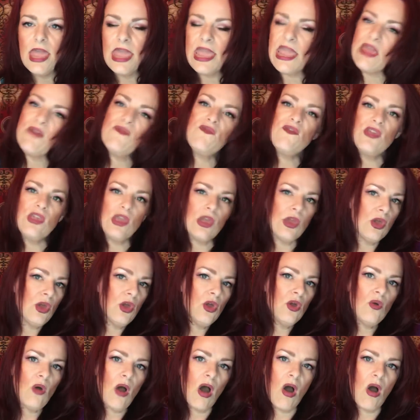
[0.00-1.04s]
If
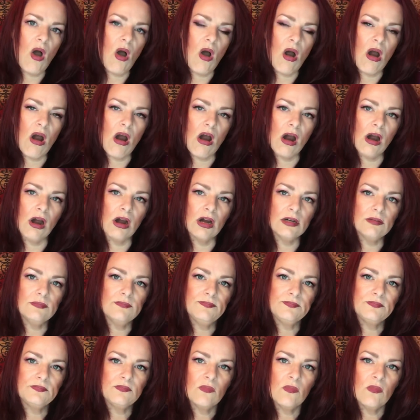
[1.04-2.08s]
you are
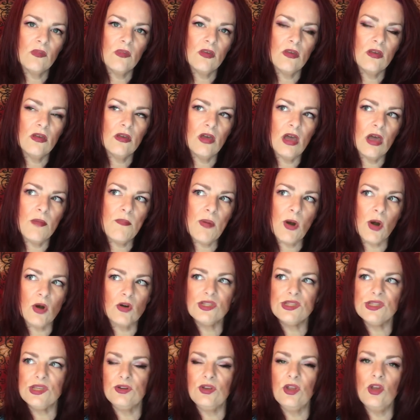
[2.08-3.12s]
a
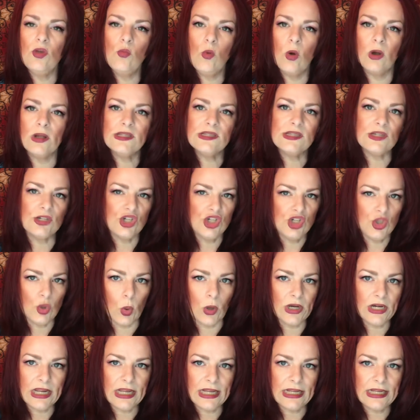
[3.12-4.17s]
person who wants a
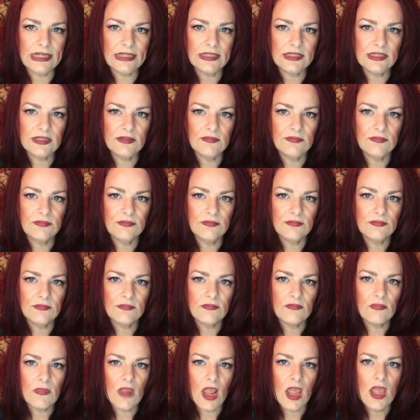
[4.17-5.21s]
shortcut
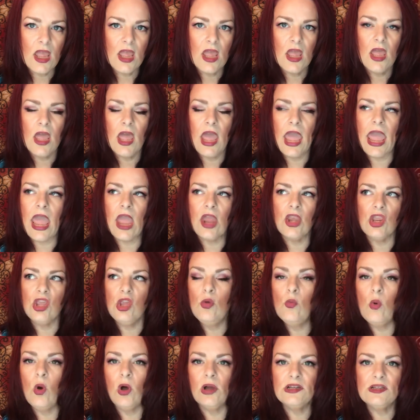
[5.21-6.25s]
and
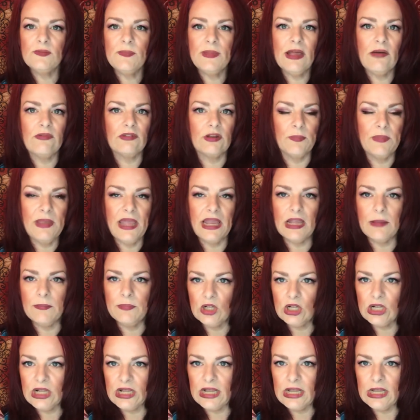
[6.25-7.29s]
you want to be able to pick a
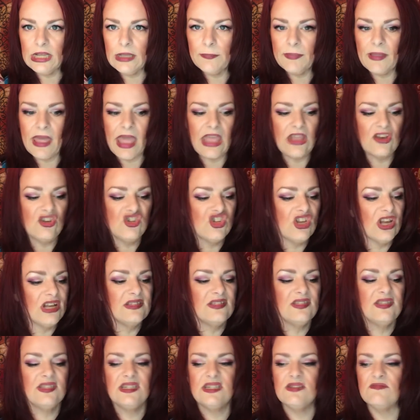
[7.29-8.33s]
book up and
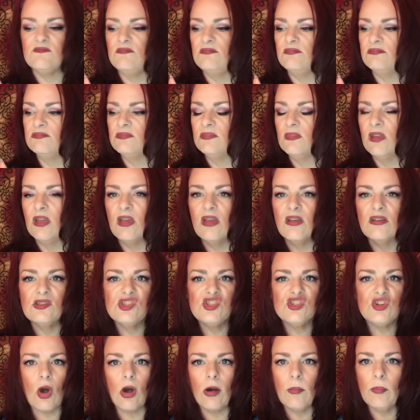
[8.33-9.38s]
just
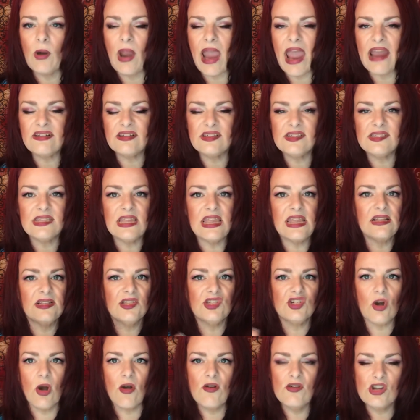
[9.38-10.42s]
start practicing and
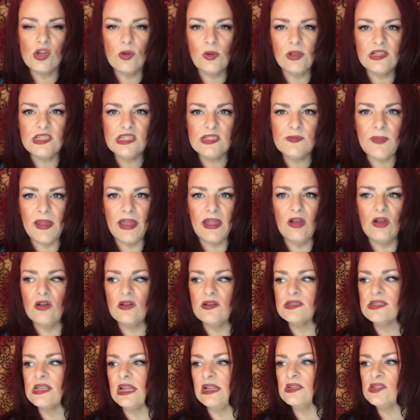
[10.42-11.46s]
start doing
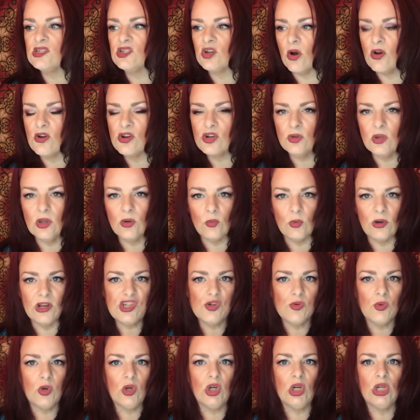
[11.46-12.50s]
spells and start doing
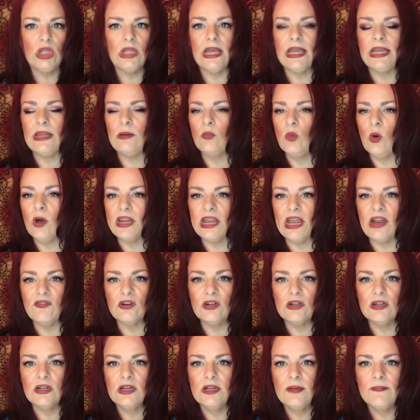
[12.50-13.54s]
ritual and
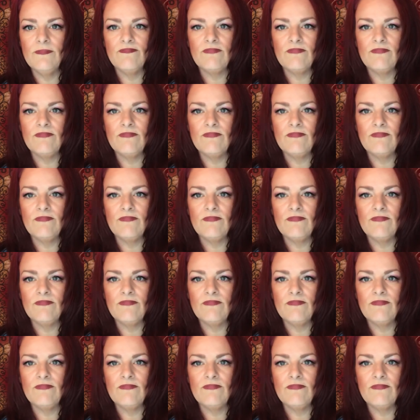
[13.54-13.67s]
whatever,